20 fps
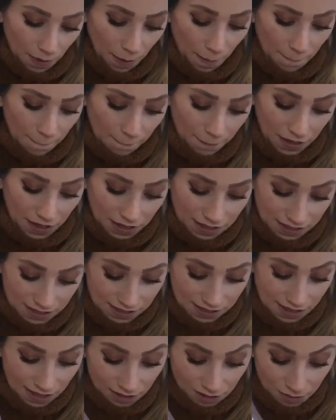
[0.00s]

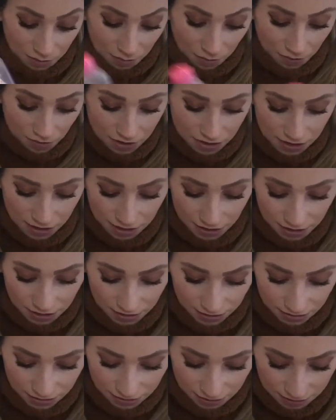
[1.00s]
micellar water,
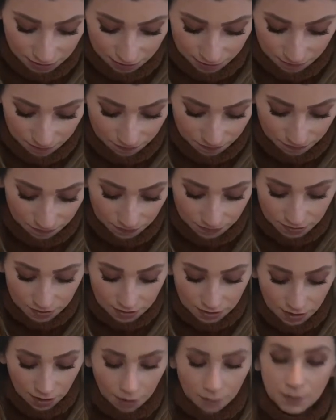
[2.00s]

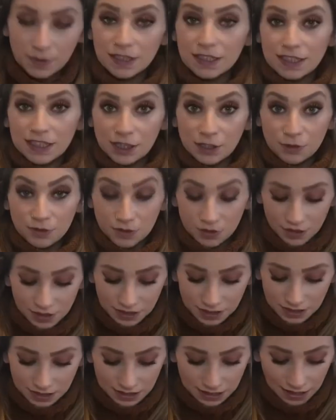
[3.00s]
some
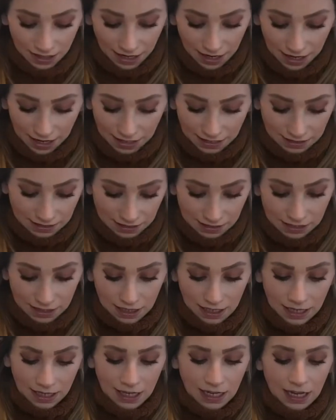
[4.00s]
deodorant, and
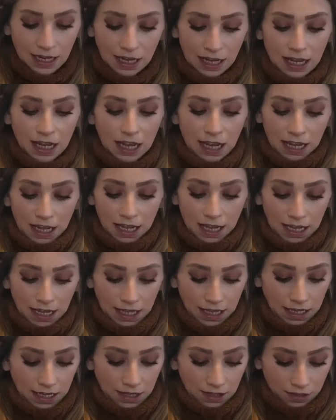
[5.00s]

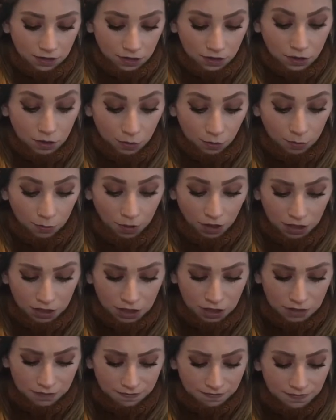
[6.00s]
a
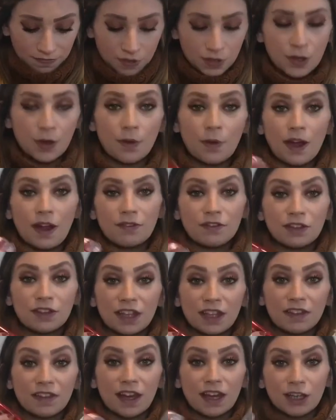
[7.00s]
toothbrush. So
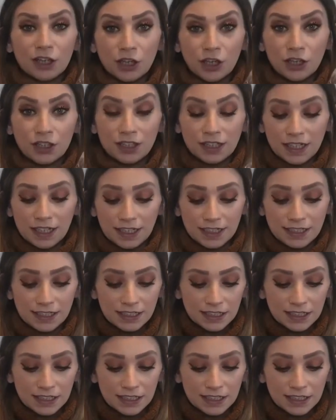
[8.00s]
everything that I could need.